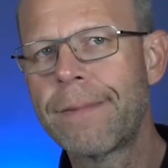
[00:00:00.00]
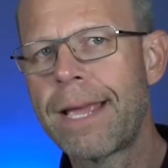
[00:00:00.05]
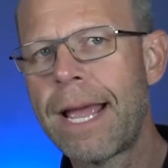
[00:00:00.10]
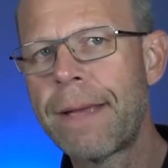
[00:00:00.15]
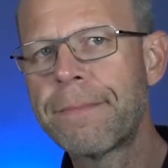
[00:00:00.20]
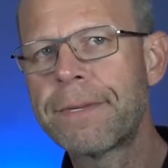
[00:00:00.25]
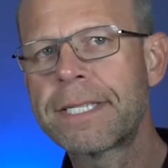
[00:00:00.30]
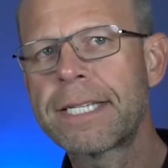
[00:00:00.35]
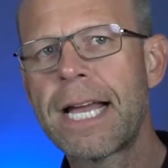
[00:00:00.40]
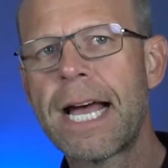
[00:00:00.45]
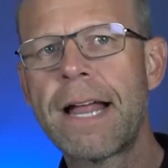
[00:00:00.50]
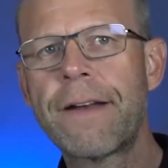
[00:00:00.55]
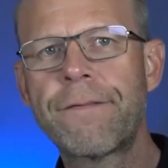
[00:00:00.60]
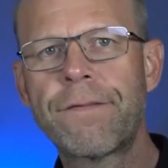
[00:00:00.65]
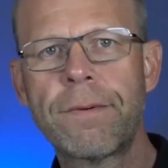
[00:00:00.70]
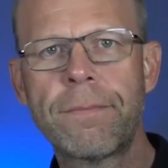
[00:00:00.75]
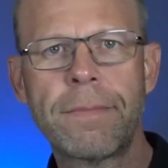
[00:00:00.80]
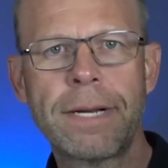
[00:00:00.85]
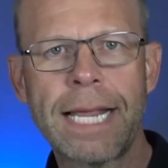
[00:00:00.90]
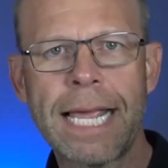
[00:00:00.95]
I'm Scott
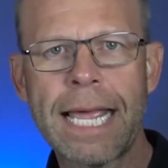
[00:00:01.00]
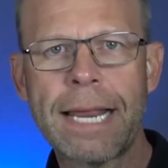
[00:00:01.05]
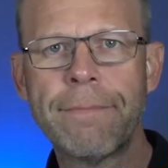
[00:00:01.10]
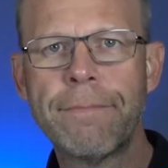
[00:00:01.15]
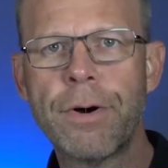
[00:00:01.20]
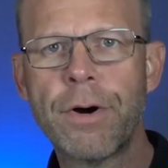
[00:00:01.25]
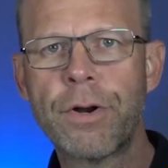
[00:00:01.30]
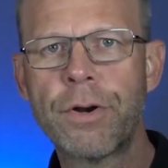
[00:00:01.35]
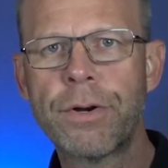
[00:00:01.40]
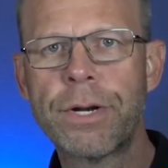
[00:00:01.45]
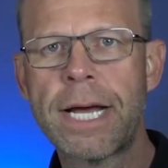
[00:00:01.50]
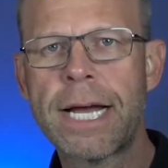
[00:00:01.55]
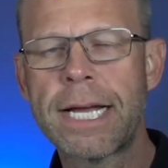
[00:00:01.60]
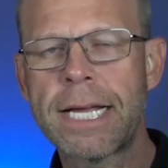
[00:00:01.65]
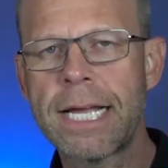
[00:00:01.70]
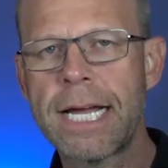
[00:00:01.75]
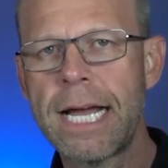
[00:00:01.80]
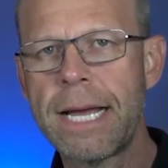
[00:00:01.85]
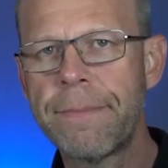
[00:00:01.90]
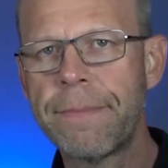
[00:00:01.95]
from
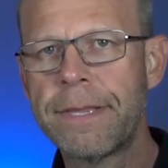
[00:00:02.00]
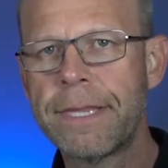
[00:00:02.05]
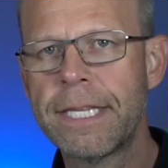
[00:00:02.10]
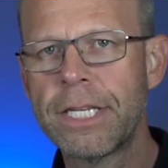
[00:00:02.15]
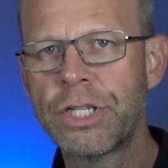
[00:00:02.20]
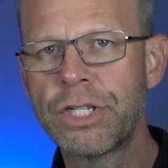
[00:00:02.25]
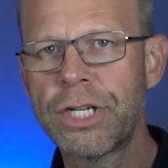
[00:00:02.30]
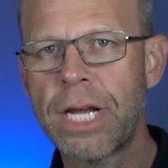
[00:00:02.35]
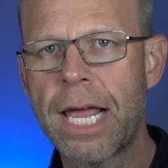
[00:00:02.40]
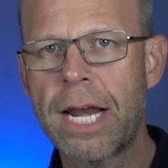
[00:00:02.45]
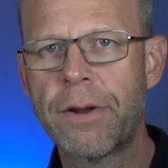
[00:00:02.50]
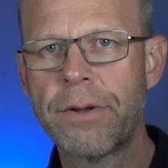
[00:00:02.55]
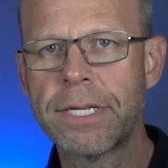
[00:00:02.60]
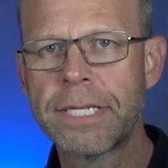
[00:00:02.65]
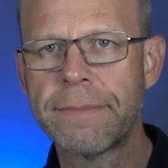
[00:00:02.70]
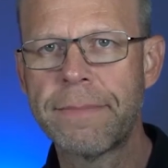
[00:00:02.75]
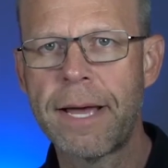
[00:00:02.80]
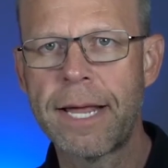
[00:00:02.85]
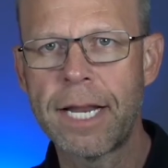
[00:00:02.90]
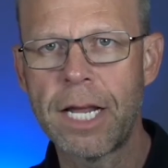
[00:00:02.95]
landmodo.com, and this channel
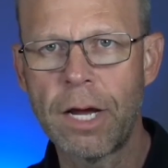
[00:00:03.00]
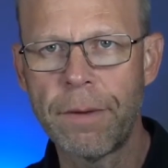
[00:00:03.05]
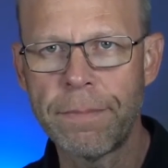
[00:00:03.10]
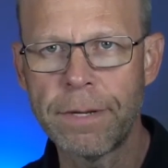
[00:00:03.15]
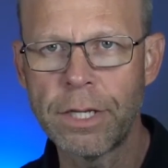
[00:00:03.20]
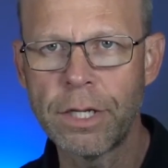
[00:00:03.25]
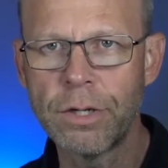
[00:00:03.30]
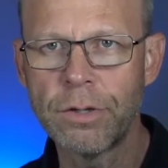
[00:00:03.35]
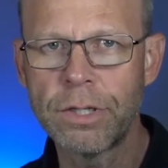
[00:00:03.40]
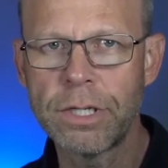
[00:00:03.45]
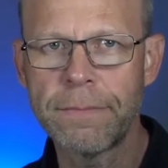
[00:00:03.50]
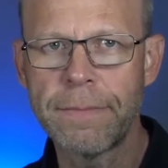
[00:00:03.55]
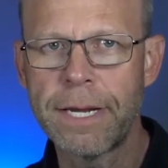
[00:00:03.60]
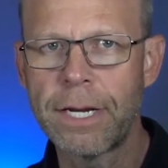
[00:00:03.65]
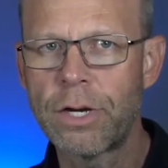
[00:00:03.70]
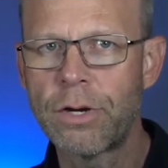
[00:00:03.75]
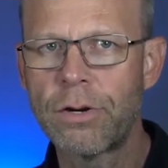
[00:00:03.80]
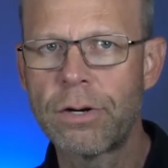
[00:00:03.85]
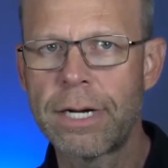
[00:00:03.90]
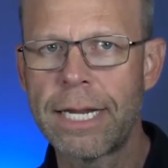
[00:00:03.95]
is about helping you to
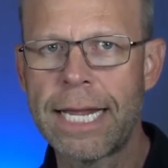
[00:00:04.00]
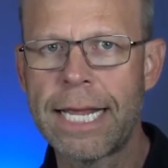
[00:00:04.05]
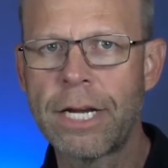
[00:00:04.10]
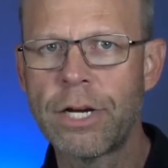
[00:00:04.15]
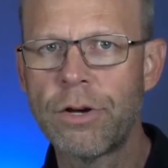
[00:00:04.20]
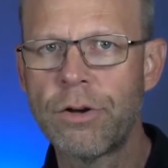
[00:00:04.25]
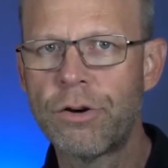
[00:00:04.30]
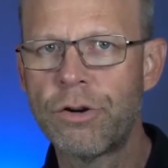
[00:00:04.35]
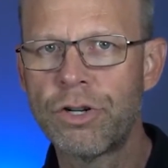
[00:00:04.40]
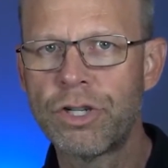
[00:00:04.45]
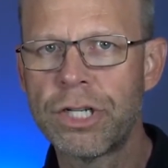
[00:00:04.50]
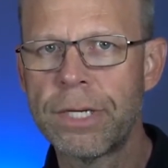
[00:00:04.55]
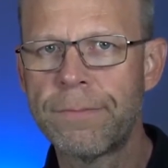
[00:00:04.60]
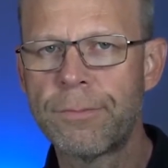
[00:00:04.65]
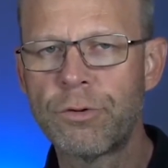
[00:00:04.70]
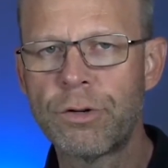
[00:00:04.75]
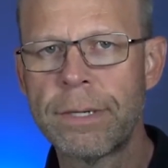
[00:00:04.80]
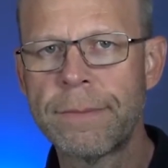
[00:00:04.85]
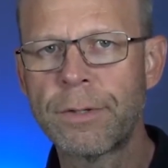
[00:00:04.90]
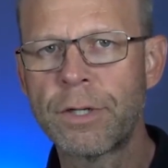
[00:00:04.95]
make your land
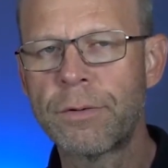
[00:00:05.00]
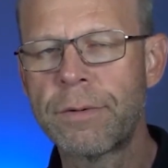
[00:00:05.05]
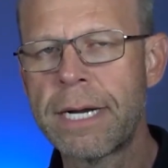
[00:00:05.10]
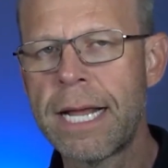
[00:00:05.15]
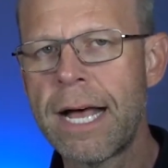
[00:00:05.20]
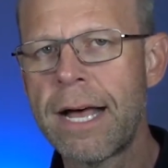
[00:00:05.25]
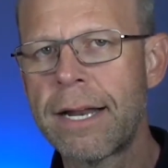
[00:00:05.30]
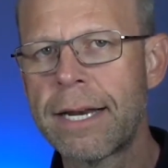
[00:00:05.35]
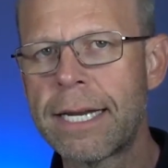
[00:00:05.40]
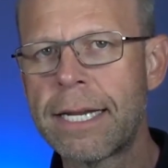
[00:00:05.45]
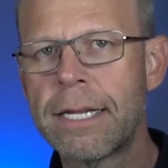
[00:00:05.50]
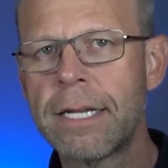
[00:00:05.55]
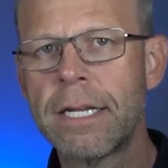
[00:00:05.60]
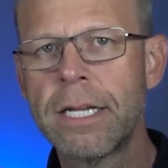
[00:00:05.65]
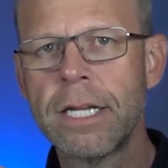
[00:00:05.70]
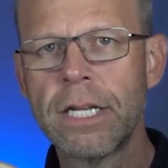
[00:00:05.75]
ownership dreams a reality